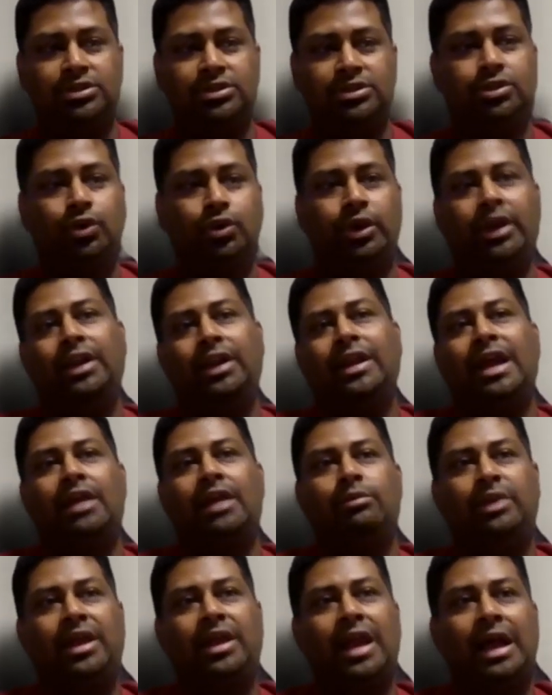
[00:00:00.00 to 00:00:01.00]
So it can
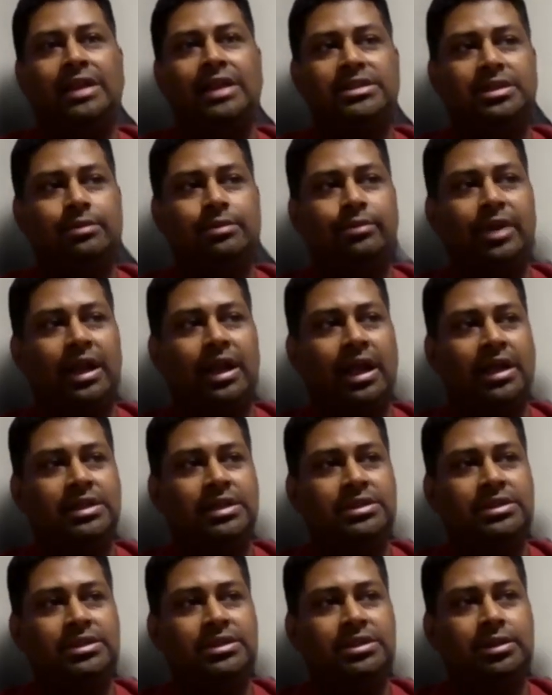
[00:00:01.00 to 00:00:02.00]
be as simple
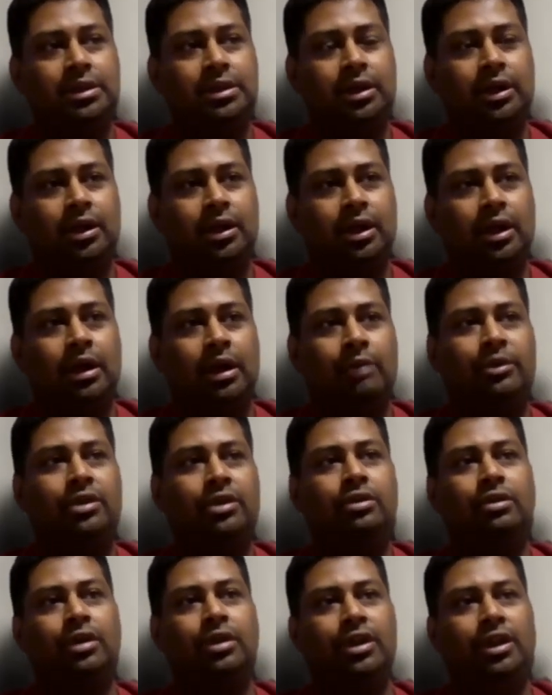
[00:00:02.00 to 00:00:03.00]
as, I mean,
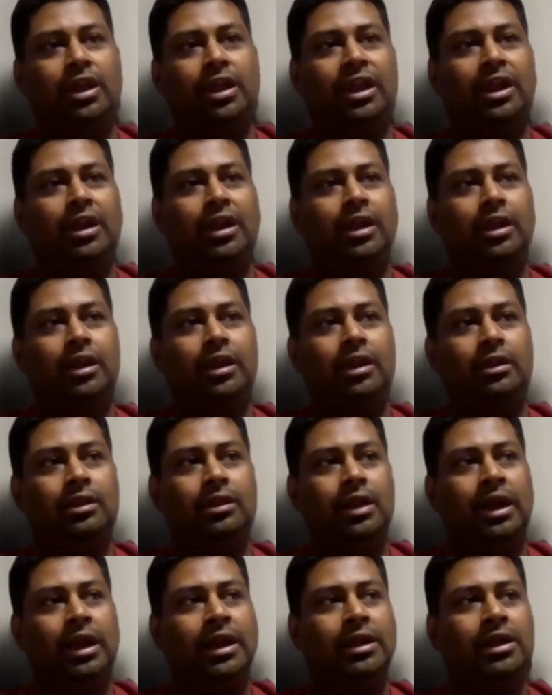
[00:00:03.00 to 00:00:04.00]

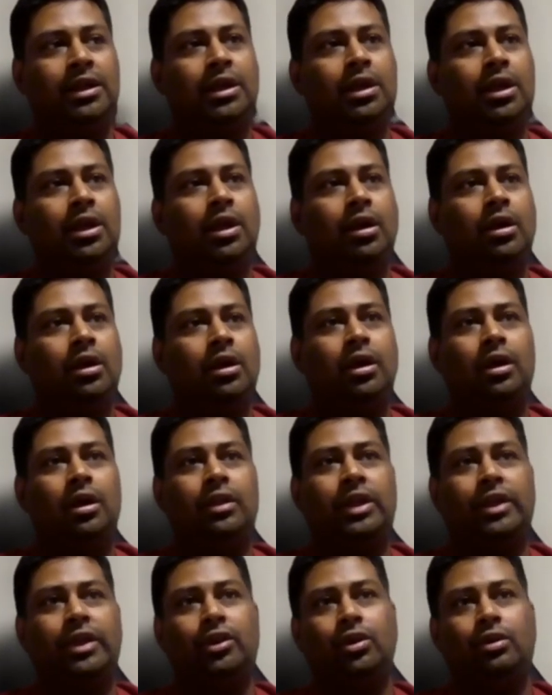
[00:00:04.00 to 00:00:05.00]
that
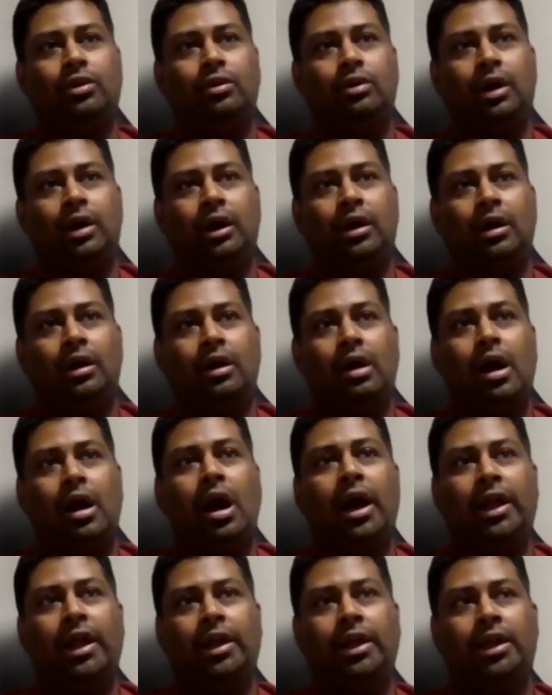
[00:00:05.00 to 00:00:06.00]

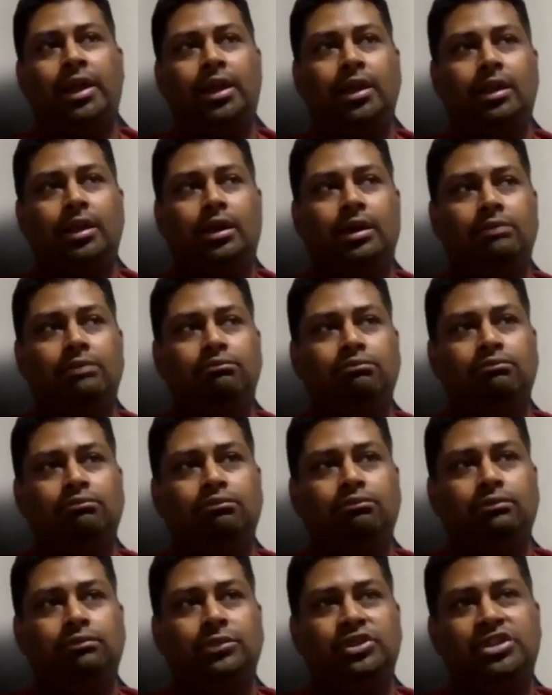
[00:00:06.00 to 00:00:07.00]
I
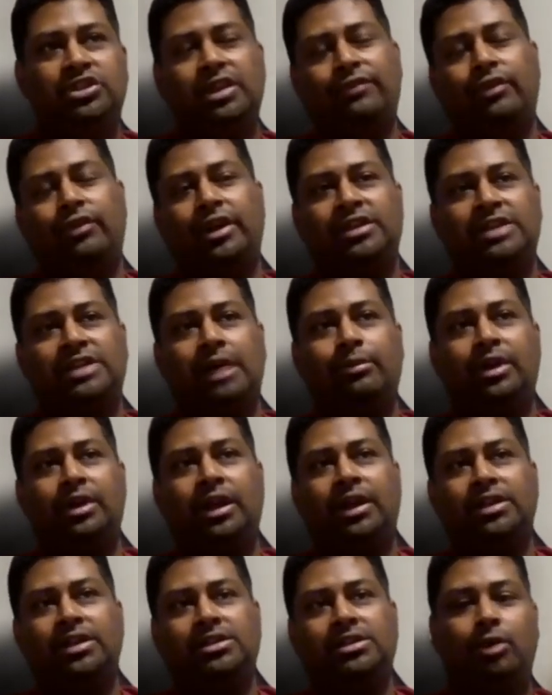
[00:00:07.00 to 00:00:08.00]
say, for example, it
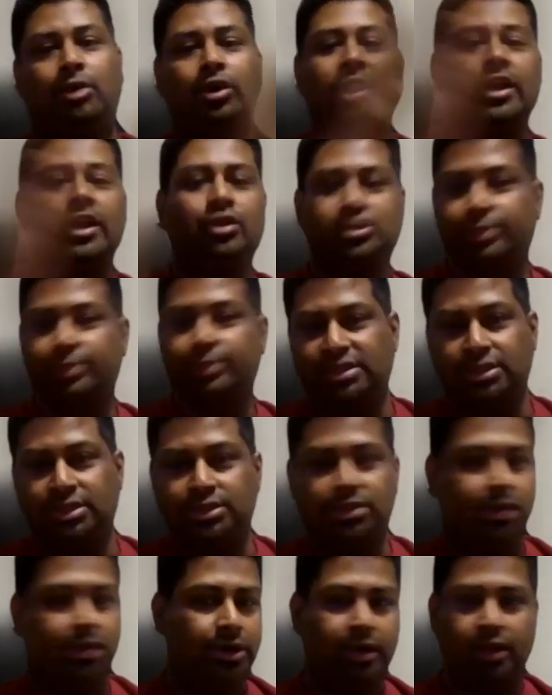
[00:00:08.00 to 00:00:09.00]
is about aerospace
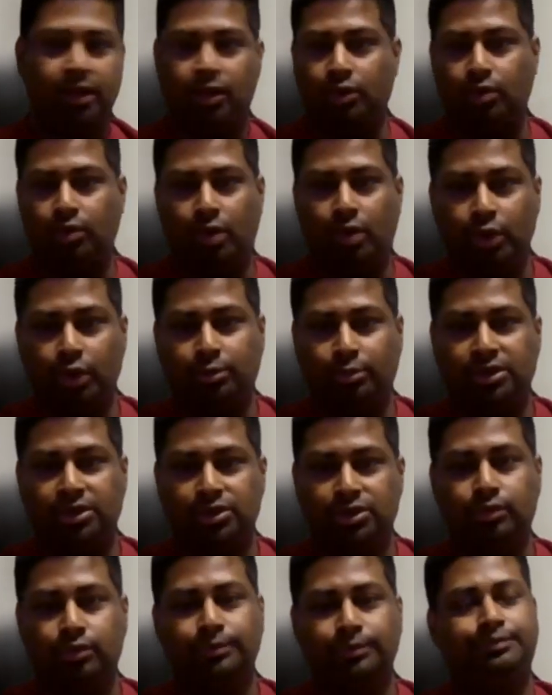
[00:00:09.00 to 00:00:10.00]
engineering you want to
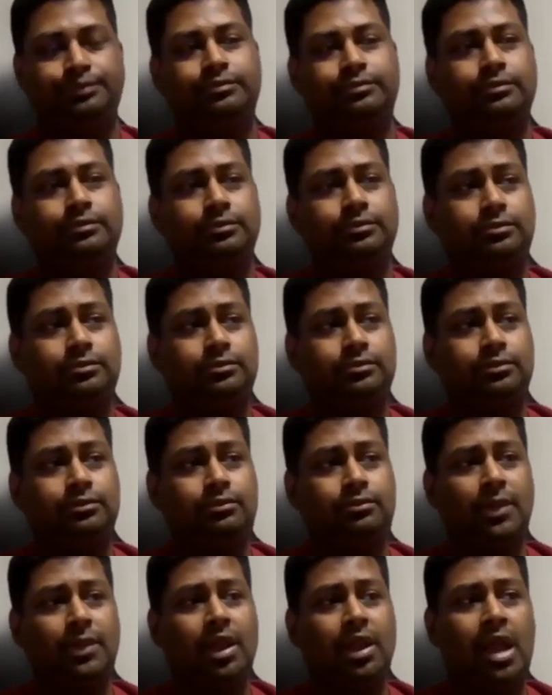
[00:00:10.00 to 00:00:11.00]
pursue,
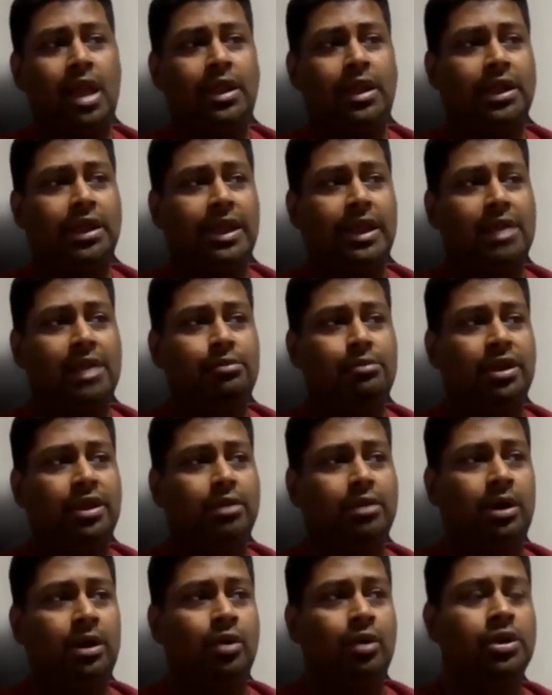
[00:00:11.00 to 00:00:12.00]
and it can be
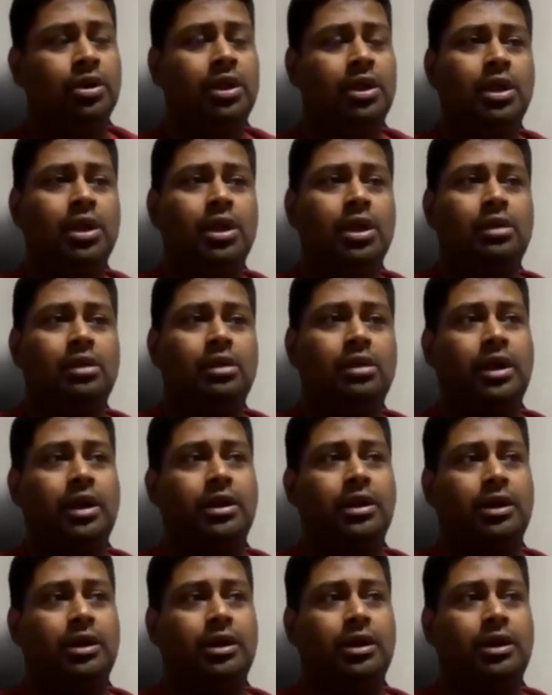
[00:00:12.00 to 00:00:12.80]
about that